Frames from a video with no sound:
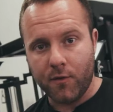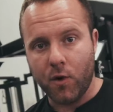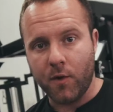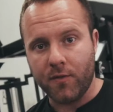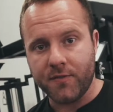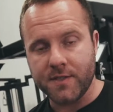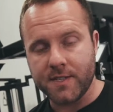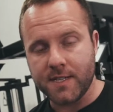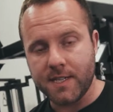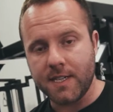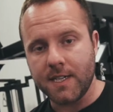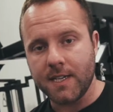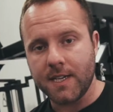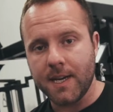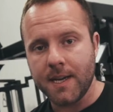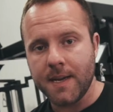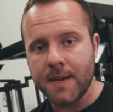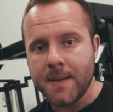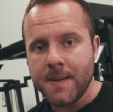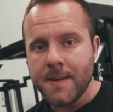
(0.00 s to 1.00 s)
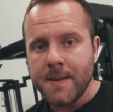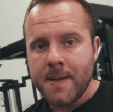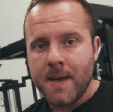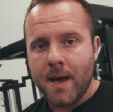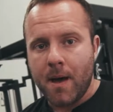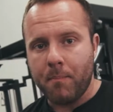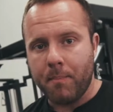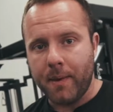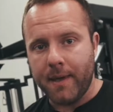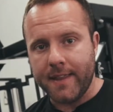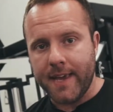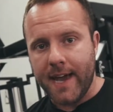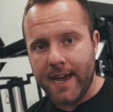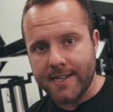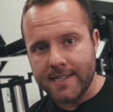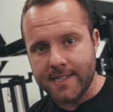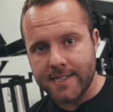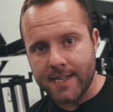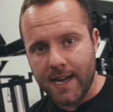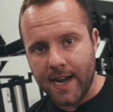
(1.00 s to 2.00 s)
physique and pick the
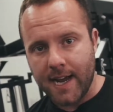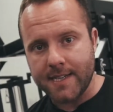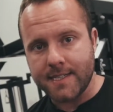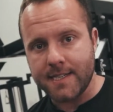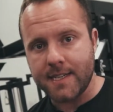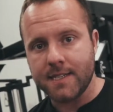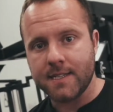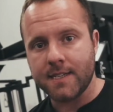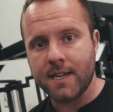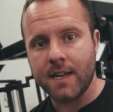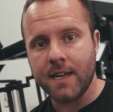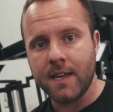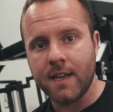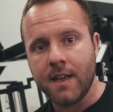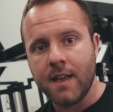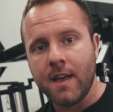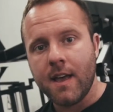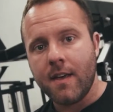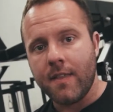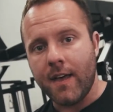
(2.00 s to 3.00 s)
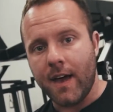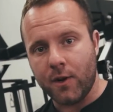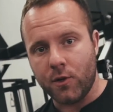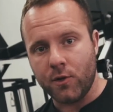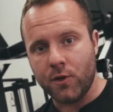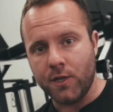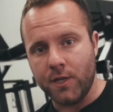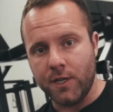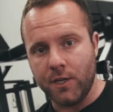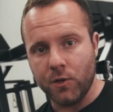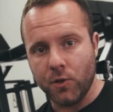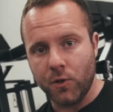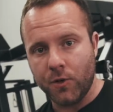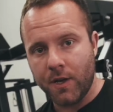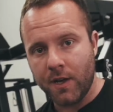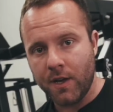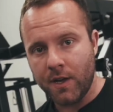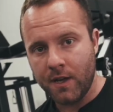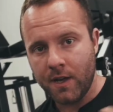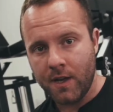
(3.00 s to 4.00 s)
exercises that are going to yield
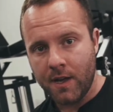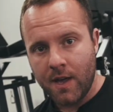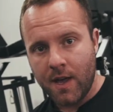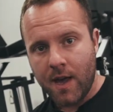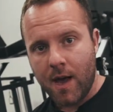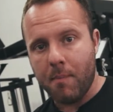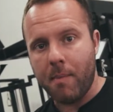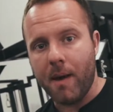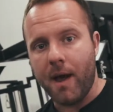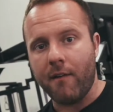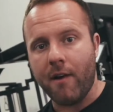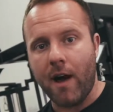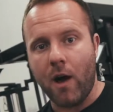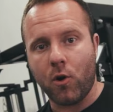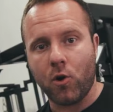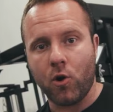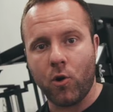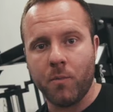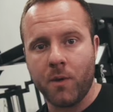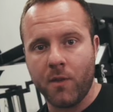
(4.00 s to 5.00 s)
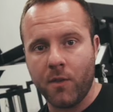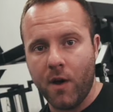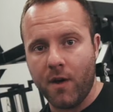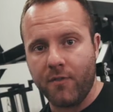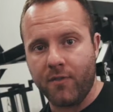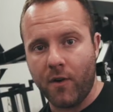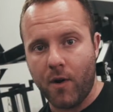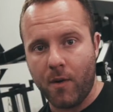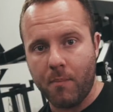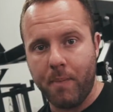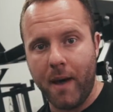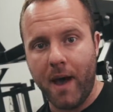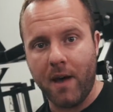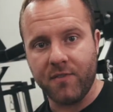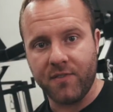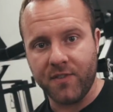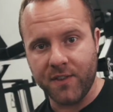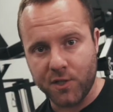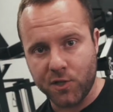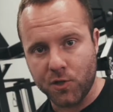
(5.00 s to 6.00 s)
a better outcome and therefore a better
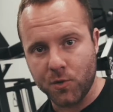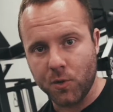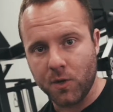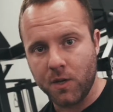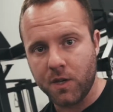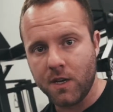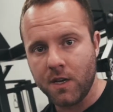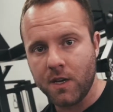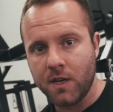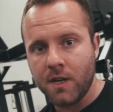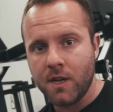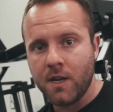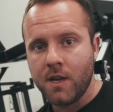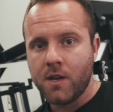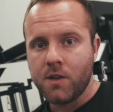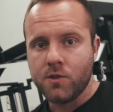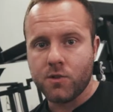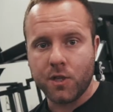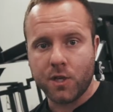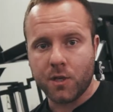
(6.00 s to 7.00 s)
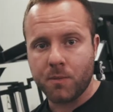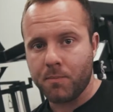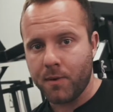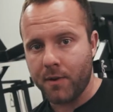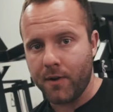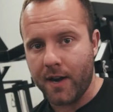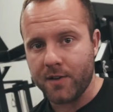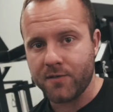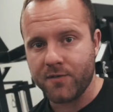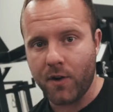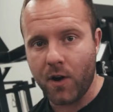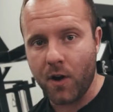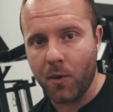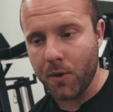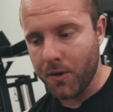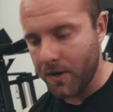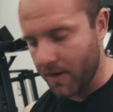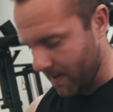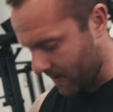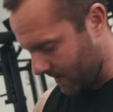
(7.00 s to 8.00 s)
visual so you can progress forward.